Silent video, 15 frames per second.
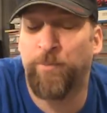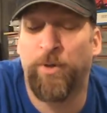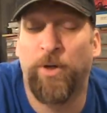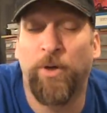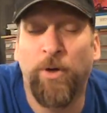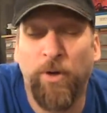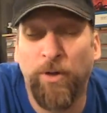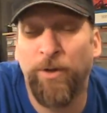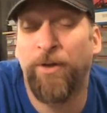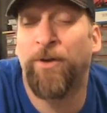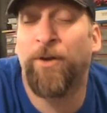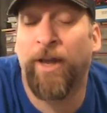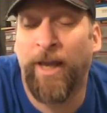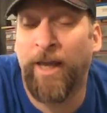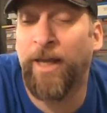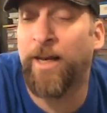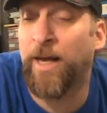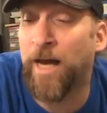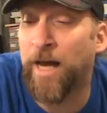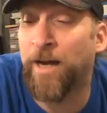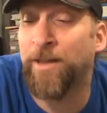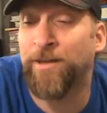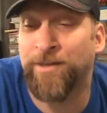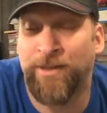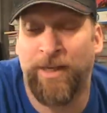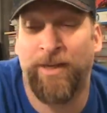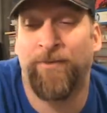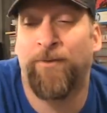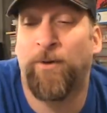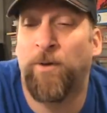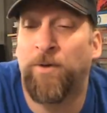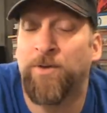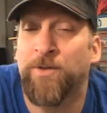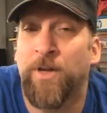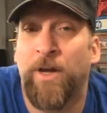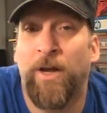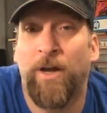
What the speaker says: pull your head out of the sand, folks.